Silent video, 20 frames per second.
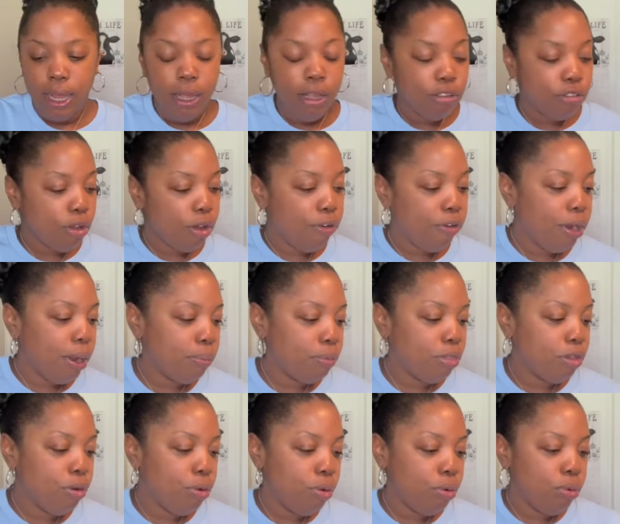So I grabbed
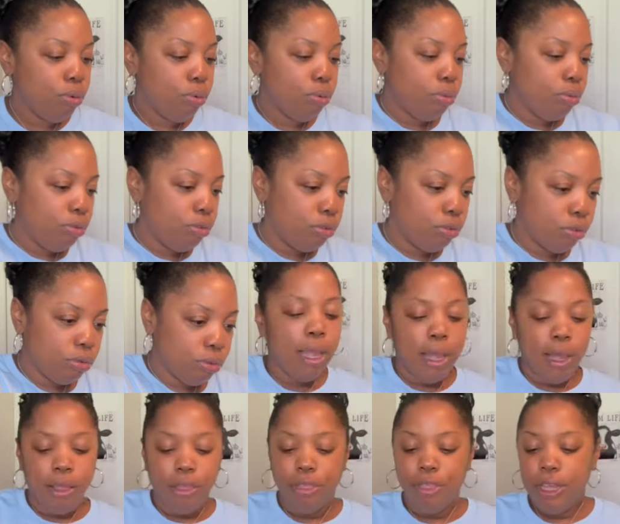those.
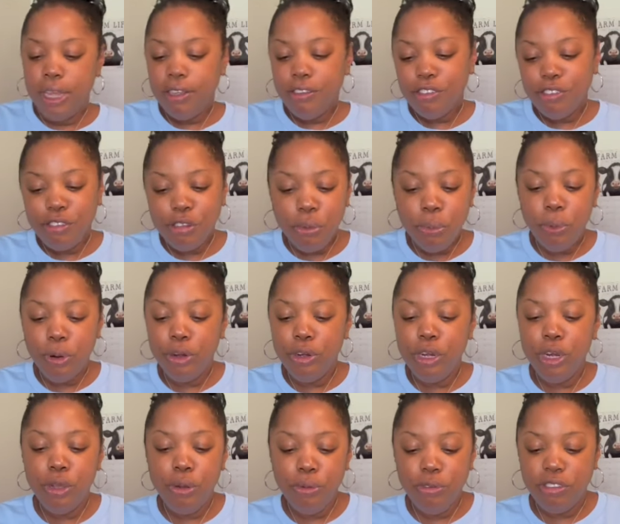These two were
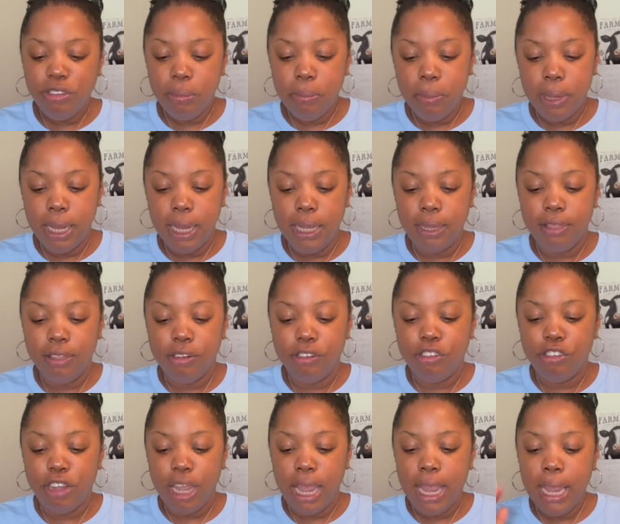new to me, the
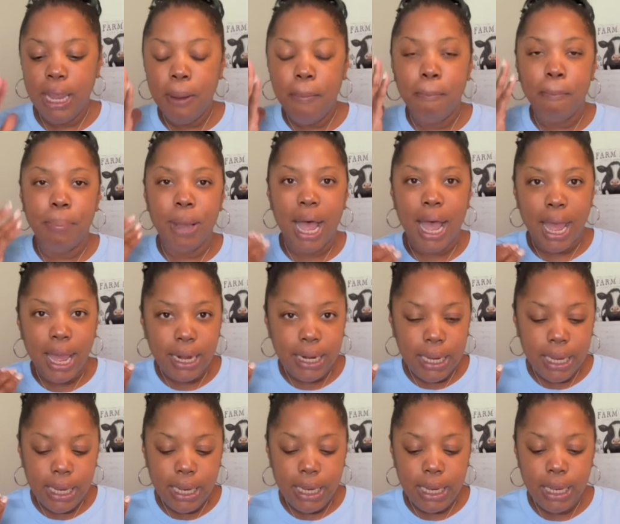Jade
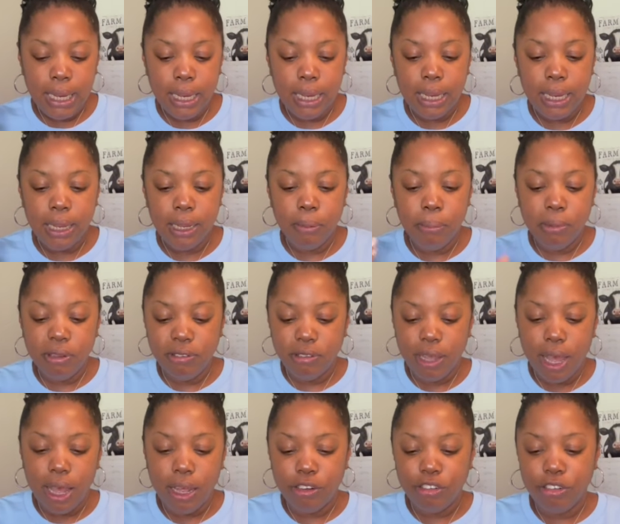Body
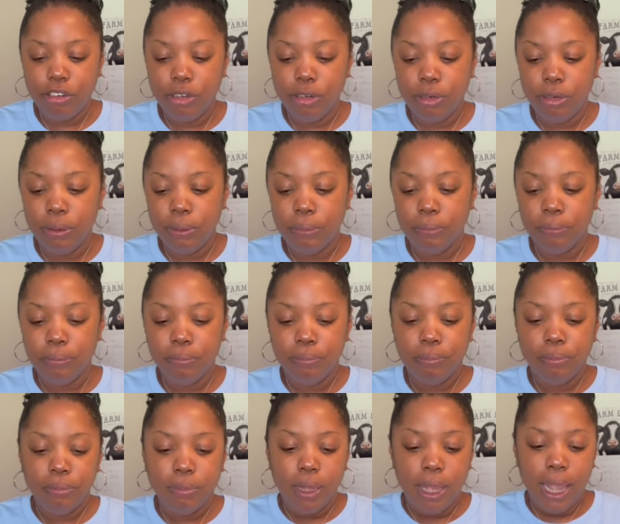Massager
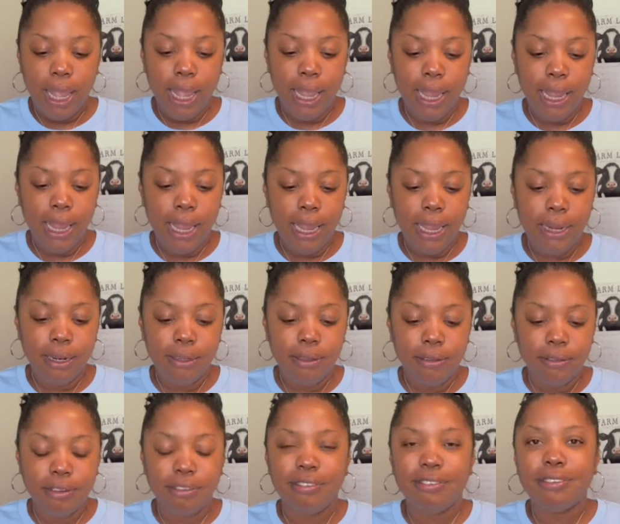and
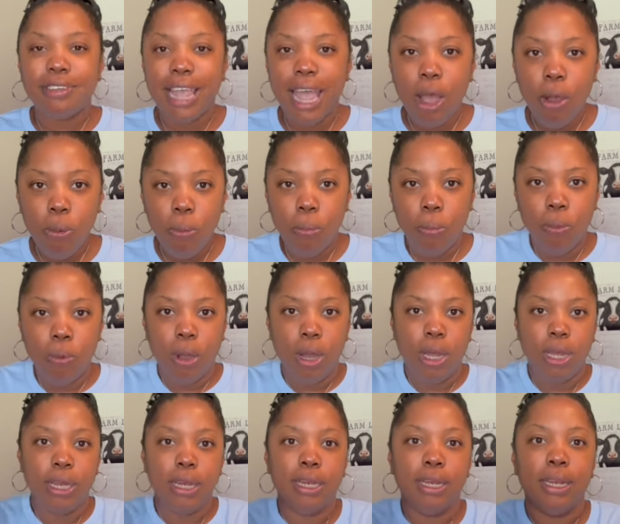the scalp
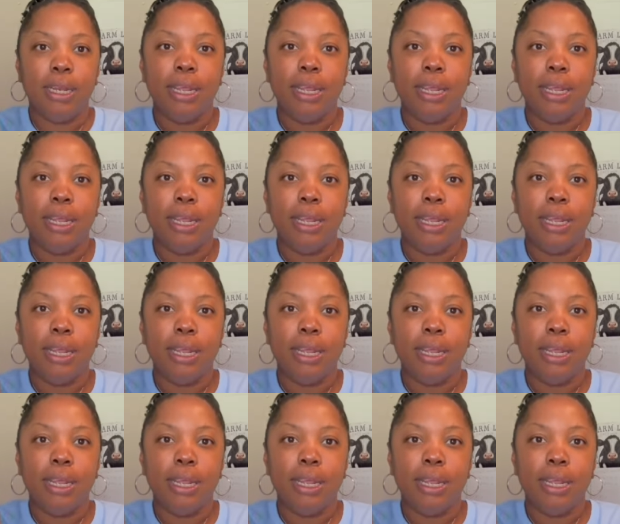one.